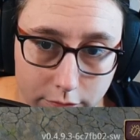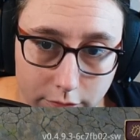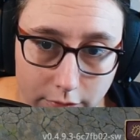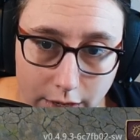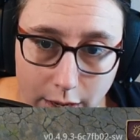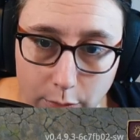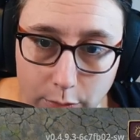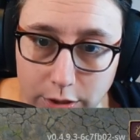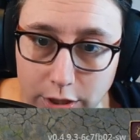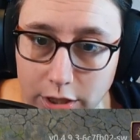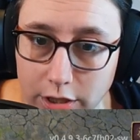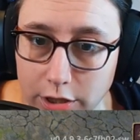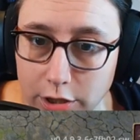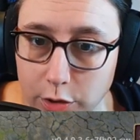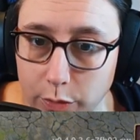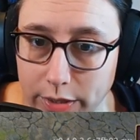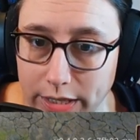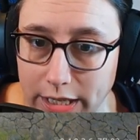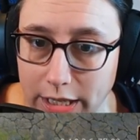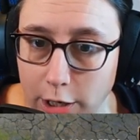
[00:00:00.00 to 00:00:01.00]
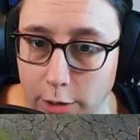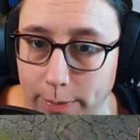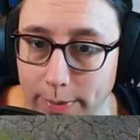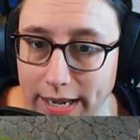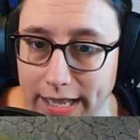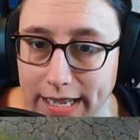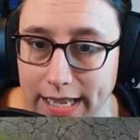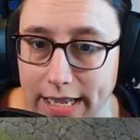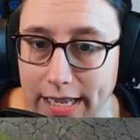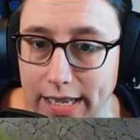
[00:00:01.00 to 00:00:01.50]
I was going to do it here, but
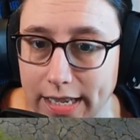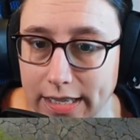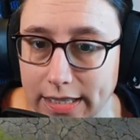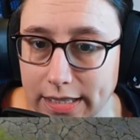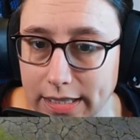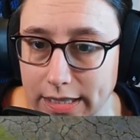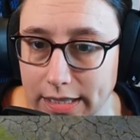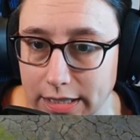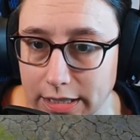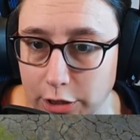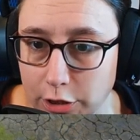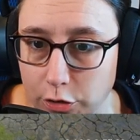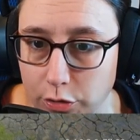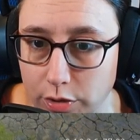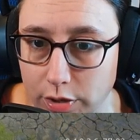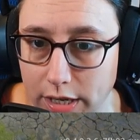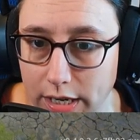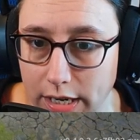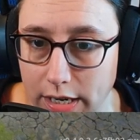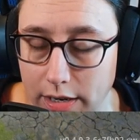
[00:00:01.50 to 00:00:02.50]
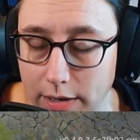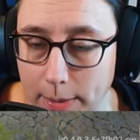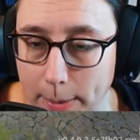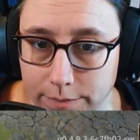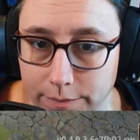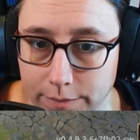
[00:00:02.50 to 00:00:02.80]
I can't get to this tree.